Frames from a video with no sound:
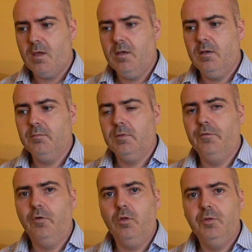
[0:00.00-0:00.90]
to
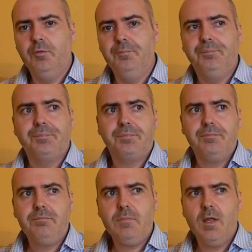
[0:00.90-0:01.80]
fall on them,
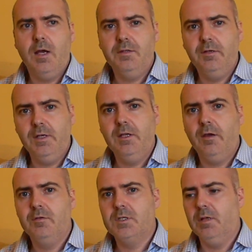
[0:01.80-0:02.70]
and the
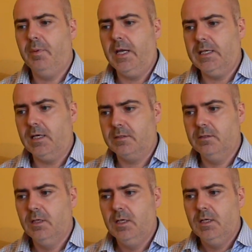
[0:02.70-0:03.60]
greenhouse in the back garden
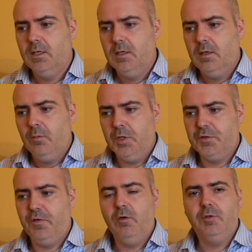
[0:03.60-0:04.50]
which
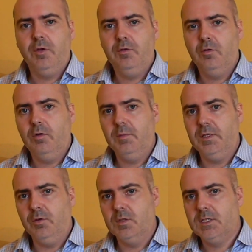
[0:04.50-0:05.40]
fell down on my
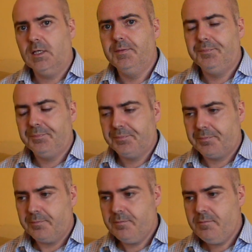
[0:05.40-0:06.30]
daughter
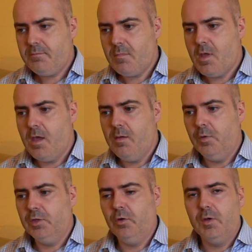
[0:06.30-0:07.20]

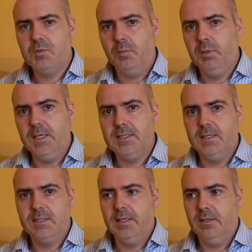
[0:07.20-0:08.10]
when toys were placed
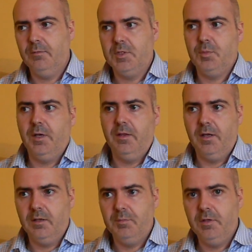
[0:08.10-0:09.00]
inside it which weren't there
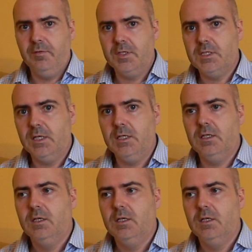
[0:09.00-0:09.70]
the previous night.